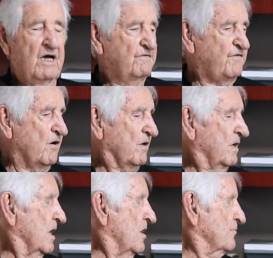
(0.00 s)
fought
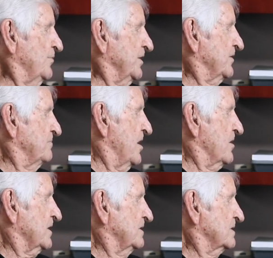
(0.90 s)
along with the
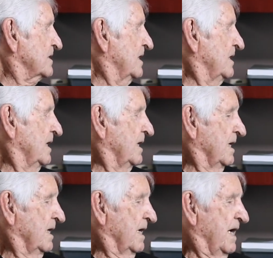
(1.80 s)
Americans.
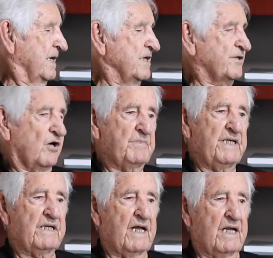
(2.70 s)
And he told
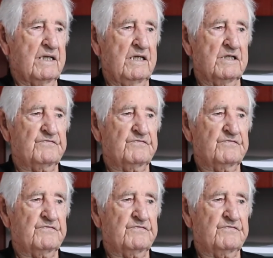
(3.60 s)
me that his